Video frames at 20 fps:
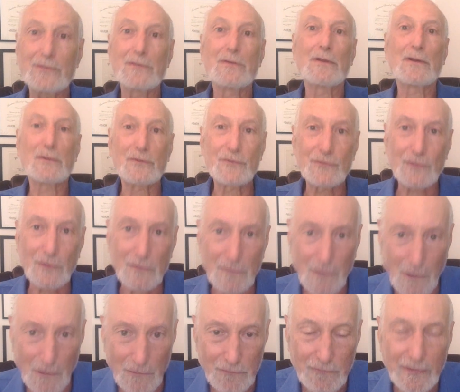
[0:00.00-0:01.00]
your lungs
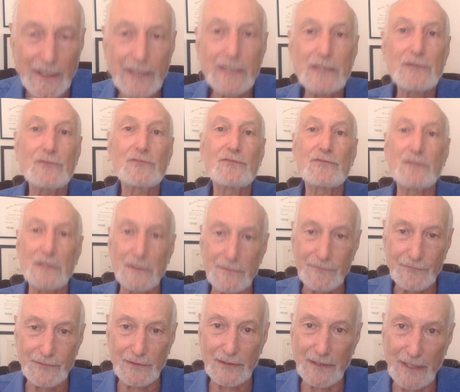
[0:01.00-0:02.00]
are already
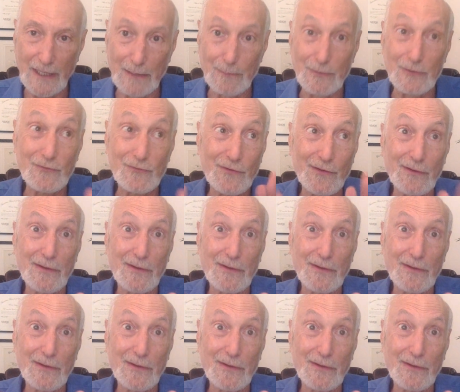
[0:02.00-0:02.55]
stiff and damaged,